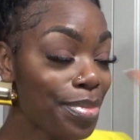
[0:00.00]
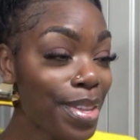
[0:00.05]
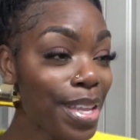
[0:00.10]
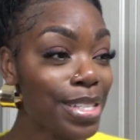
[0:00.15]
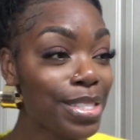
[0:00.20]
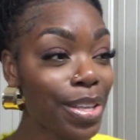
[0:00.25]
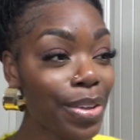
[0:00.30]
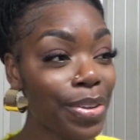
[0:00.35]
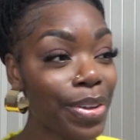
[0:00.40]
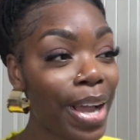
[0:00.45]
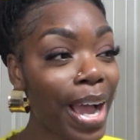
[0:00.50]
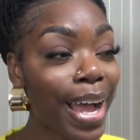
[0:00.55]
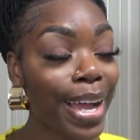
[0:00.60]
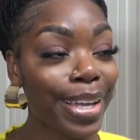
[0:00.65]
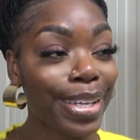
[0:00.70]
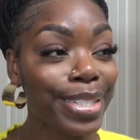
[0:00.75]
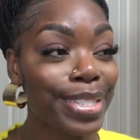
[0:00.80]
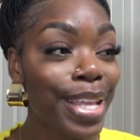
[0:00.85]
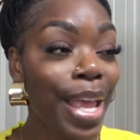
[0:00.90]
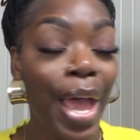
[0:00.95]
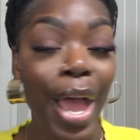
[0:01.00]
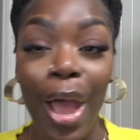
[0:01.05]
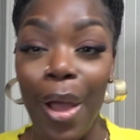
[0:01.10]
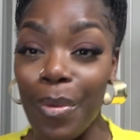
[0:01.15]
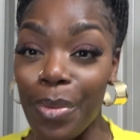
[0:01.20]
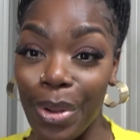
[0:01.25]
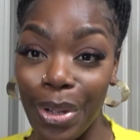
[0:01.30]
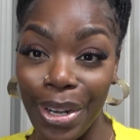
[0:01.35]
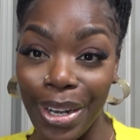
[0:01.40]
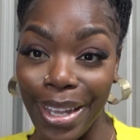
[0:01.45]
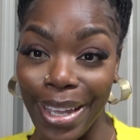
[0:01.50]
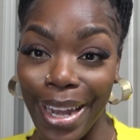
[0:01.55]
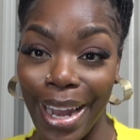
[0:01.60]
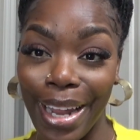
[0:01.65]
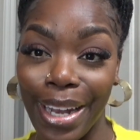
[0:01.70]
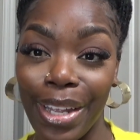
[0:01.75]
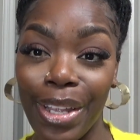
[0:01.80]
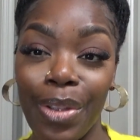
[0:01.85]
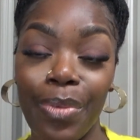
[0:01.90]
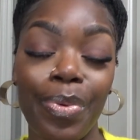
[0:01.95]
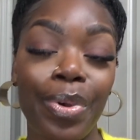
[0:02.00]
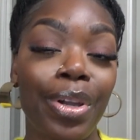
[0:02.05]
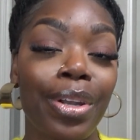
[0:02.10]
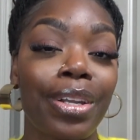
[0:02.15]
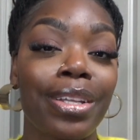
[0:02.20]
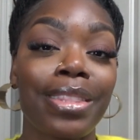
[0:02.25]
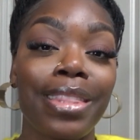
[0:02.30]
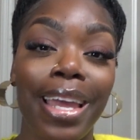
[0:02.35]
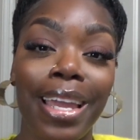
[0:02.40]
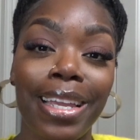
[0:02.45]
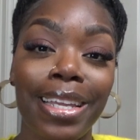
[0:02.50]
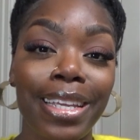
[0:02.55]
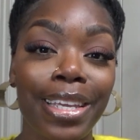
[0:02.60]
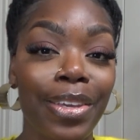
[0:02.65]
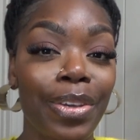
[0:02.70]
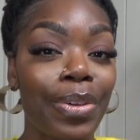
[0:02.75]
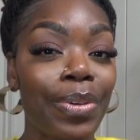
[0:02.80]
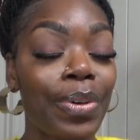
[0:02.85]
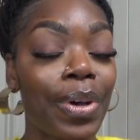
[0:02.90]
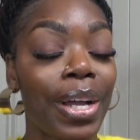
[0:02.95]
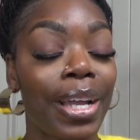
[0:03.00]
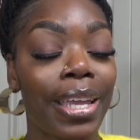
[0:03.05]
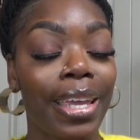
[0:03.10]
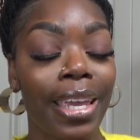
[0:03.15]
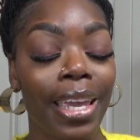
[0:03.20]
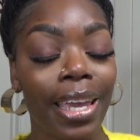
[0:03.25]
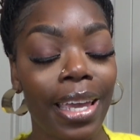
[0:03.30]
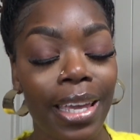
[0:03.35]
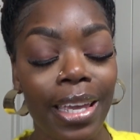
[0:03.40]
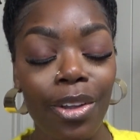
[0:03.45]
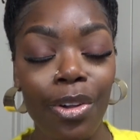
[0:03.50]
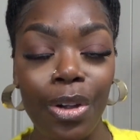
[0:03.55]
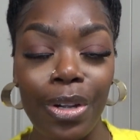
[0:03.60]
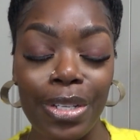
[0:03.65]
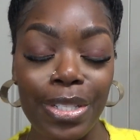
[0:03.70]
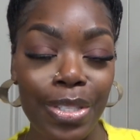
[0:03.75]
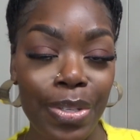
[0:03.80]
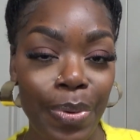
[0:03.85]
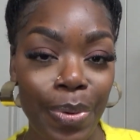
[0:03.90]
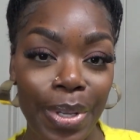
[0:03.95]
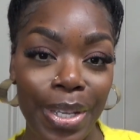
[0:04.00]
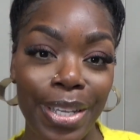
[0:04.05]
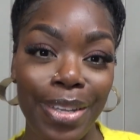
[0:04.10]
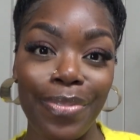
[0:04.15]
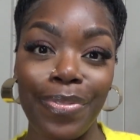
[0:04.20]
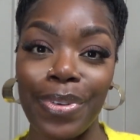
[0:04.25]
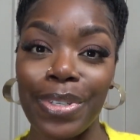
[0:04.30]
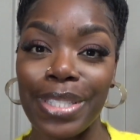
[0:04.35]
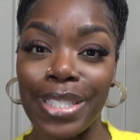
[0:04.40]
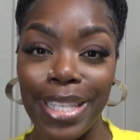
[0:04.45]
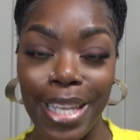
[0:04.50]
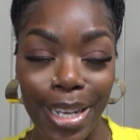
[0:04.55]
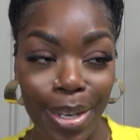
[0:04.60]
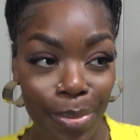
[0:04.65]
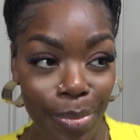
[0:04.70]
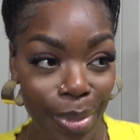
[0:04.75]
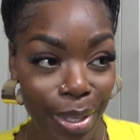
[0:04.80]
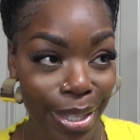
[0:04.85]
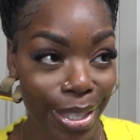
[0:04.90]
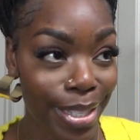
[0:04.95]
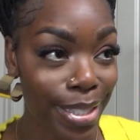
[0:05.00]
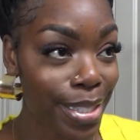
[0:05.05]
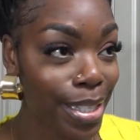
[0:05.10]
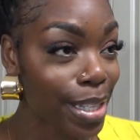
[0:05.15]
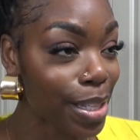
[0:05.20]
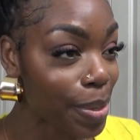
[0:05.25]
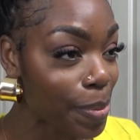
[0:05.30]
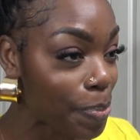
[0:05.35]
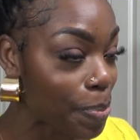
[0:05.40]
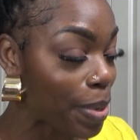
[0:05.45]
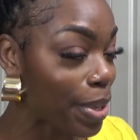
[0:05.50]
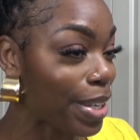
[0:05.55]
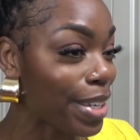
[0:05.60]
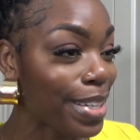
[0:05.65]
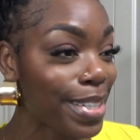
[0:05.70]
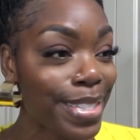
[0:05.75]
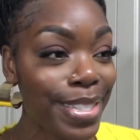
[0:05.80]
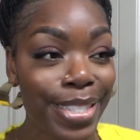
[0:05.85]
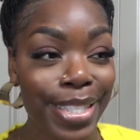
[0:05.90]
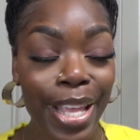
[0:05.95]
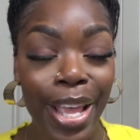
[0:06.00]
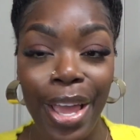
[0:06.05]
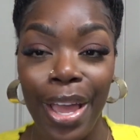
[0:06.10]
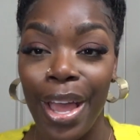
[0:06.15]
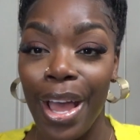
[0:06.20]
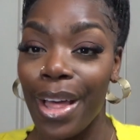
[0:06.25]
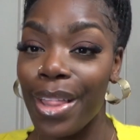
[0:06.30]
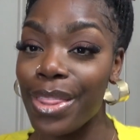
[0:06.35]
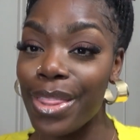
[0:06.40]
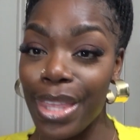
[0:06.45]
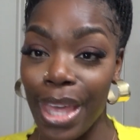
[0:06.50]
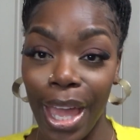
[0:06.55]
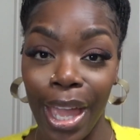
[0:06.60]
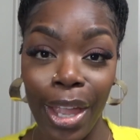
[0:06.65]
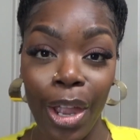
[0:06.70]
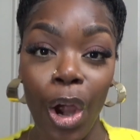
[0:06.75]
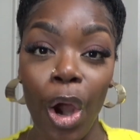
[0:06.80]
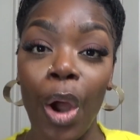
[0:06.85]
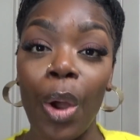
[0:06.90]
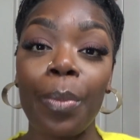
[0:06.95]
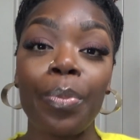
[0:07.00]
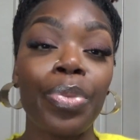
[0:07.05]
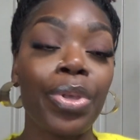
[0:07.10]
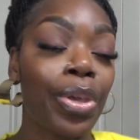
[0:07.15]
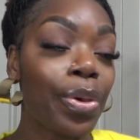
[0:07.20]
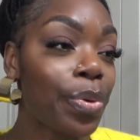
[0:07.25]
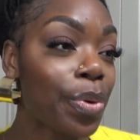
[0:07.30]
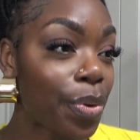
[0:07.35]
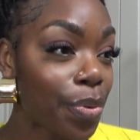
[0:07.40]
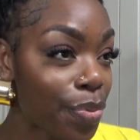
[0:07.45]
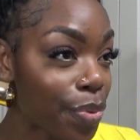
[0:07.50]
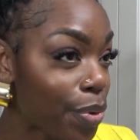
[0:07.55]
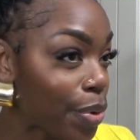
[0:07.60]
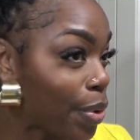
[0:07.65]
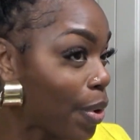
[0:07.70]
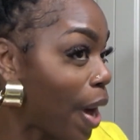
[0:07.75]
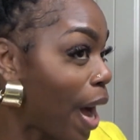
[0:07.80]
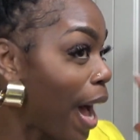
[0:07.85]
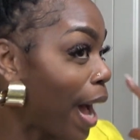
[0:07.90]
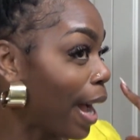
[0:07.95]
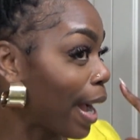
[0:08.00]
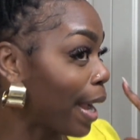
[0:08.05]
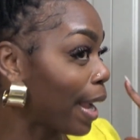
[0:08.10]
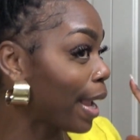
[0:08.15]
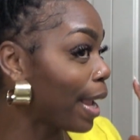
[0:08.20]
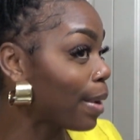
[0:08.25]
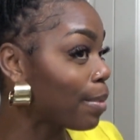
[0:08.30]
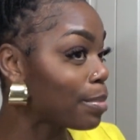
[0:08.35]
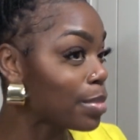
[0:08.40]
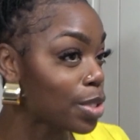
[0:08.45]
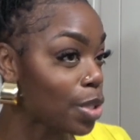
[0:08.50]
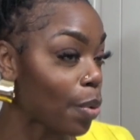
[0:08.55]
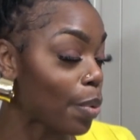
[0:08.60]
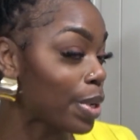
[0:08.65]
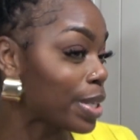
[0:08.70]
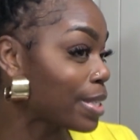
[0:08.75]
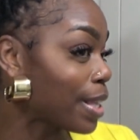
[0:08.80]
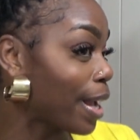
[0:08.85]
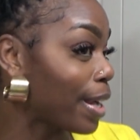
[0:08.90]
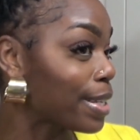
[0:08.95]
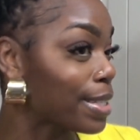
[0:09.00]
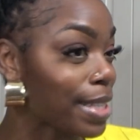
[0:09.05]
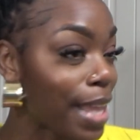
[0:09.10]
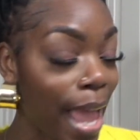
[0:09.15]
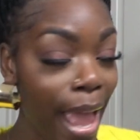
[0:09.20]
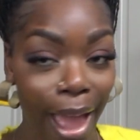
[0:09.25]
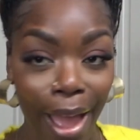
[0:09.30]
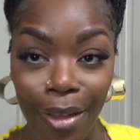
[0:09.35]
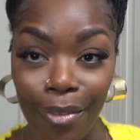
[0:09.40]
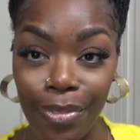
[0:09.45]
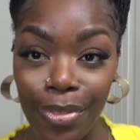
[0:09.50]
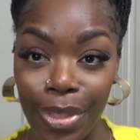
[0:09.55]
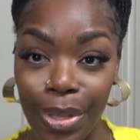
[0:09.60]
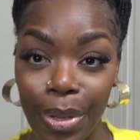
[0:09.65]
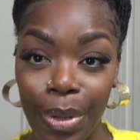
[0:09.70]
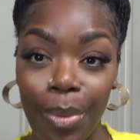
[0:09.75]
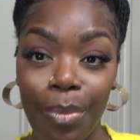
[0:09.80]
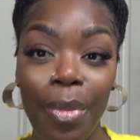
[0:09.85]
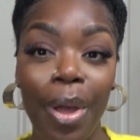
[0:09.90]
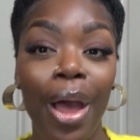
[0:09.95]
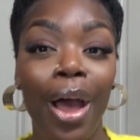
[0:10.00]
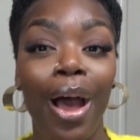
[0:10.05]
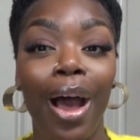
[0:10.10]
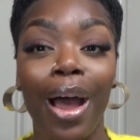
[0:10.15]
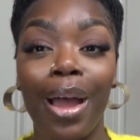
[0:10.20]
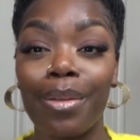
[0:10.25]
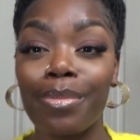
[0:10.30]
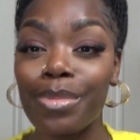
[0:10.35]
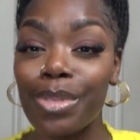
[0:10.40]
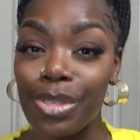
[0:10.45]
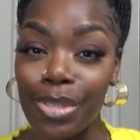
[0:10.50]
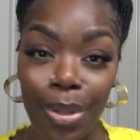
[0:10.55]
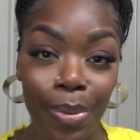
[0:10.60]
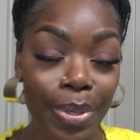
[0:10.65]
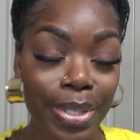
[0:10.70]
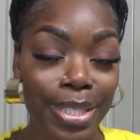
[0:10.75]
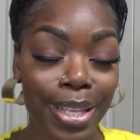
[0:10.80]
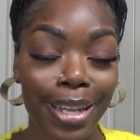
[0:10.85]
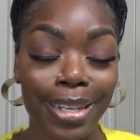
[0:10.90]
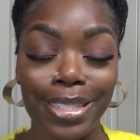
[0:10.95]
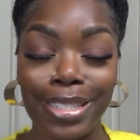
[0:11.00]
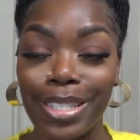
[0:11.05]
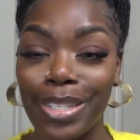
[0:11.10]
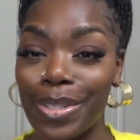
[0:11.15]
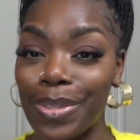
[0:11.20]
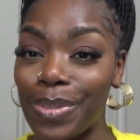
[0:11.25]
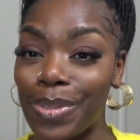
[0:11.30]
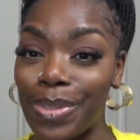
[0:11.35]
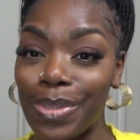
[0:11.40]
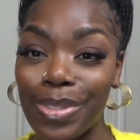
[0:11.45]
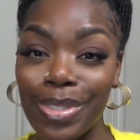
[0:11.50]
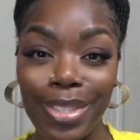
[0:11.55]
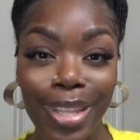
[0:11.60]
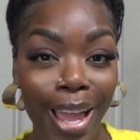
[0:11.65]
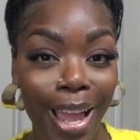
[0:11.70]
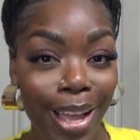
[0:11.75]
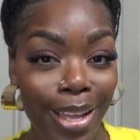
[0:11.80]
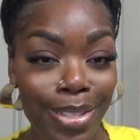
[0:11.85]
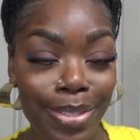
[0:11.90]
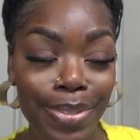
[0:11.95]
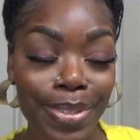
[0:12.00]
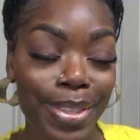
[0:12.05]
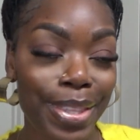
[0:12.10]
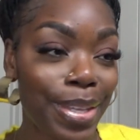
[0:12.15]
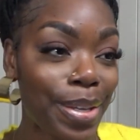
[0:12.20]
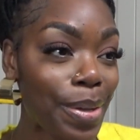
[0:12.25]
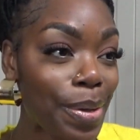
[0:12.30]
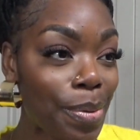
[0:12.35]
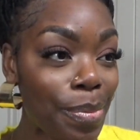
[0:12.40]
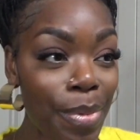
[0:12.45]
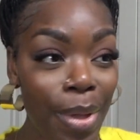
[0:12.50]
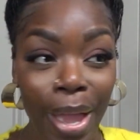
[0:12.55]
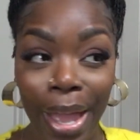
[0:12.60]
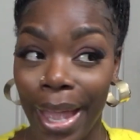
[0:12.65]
So you guys, we're gonna get out of here. We're gonna thank you again, Curlsqueen, for sending me these clip-ins. They are beautiful. I am so excited to have them. I'm so excited to do new styles with them.